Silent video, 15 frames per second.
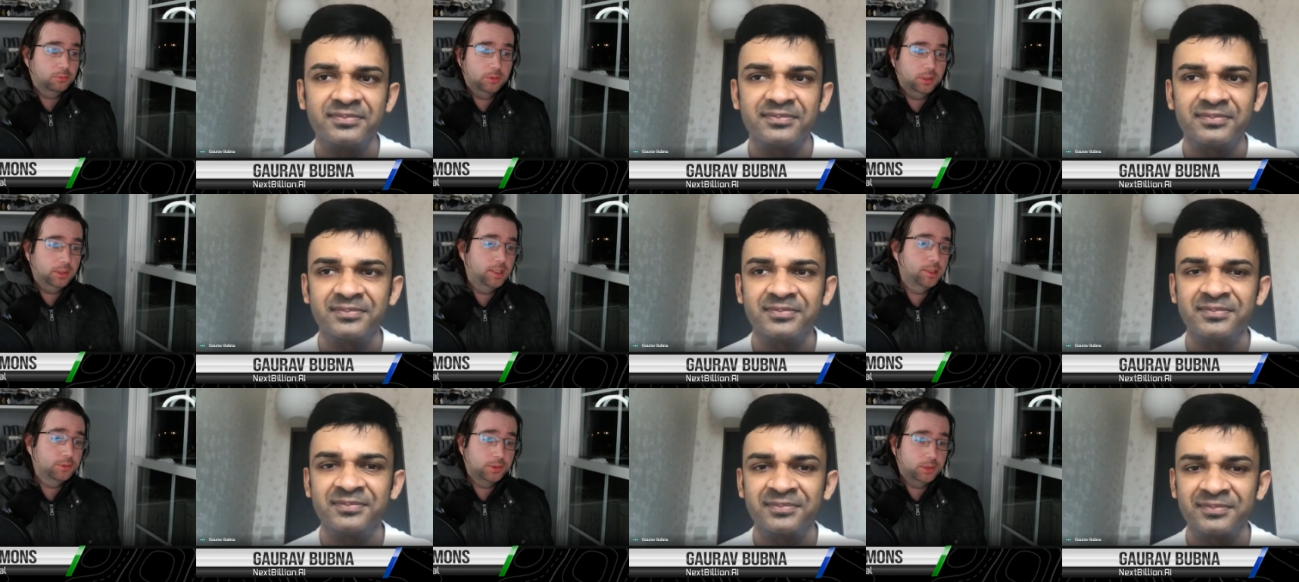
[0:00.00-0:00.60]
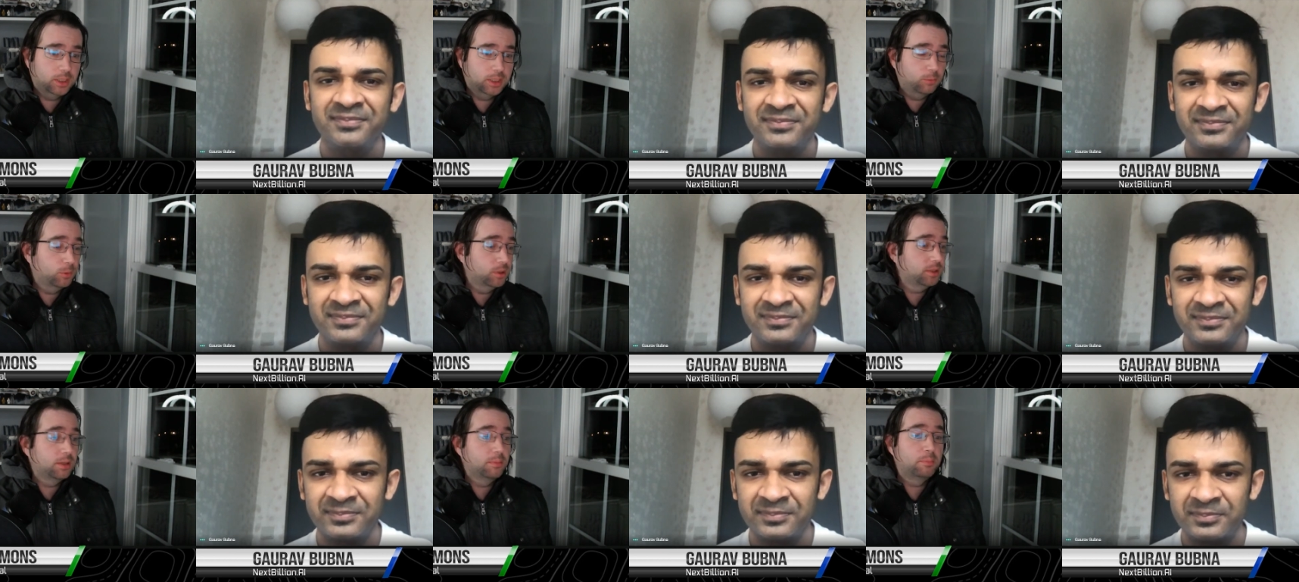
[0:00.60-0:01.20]
Speaker 1: interested, what's the
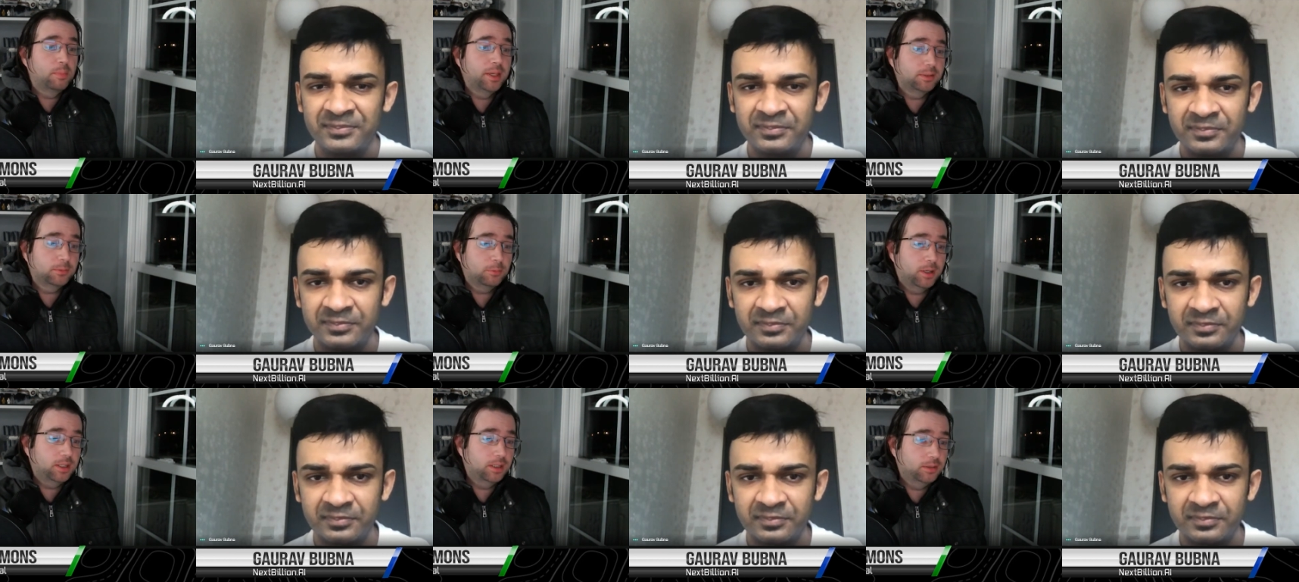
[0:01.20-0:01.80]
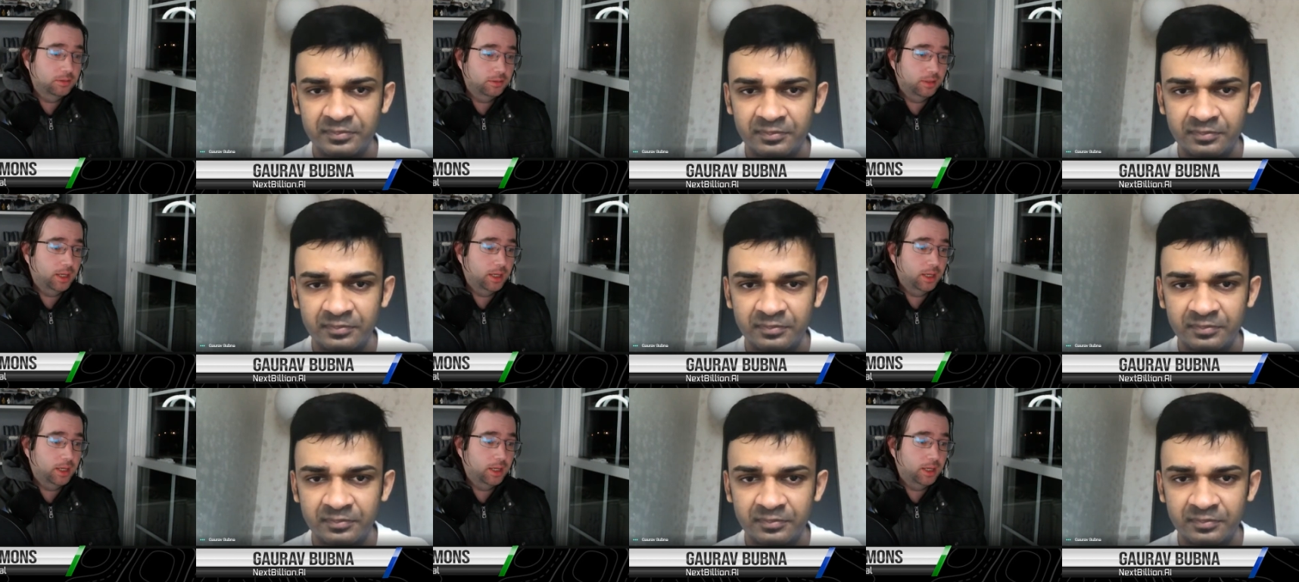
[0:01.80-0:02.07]
best way to do that?